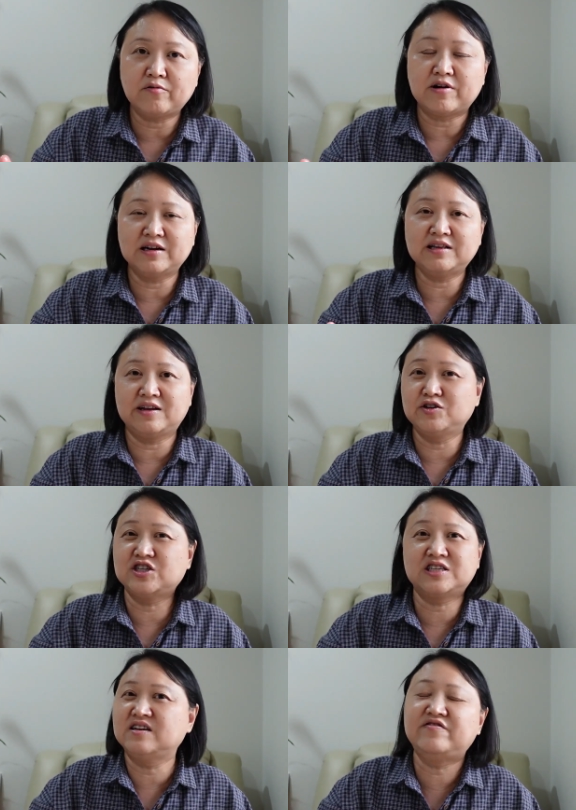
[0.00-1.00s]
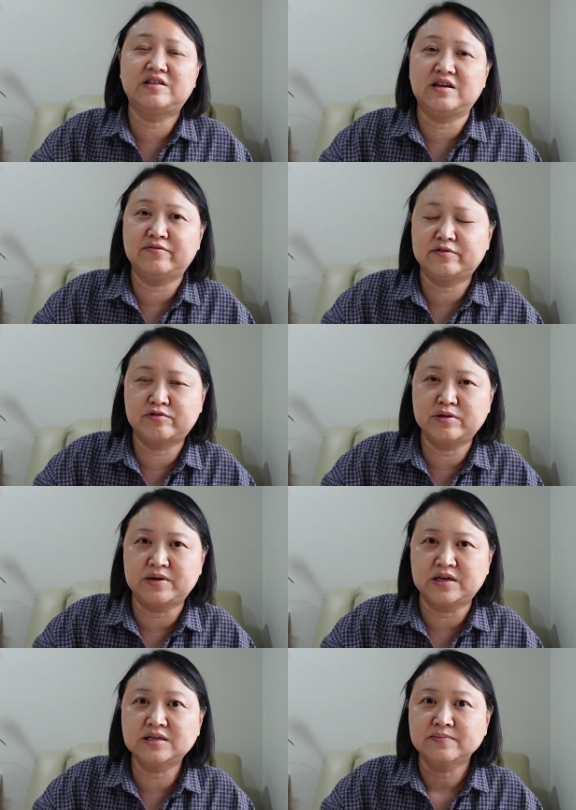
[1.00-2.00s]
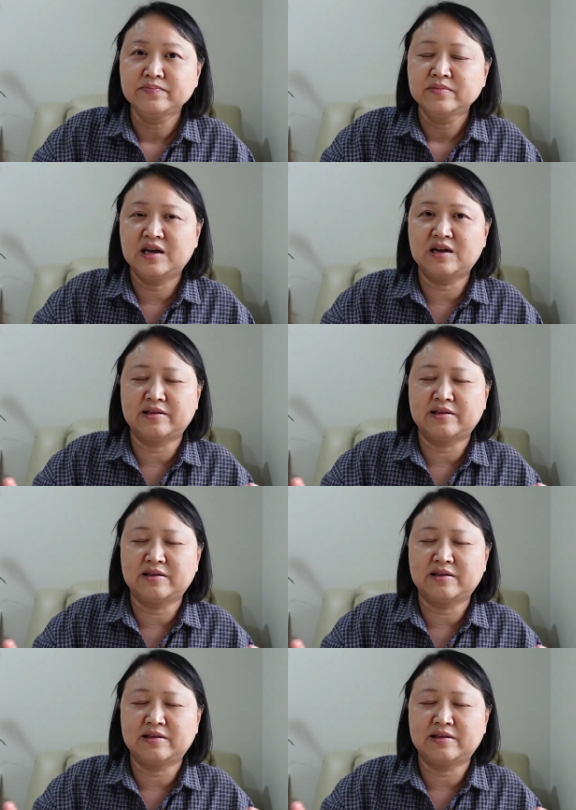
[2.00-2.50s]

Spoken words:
rather than you just leave it there for 3 minutes, get a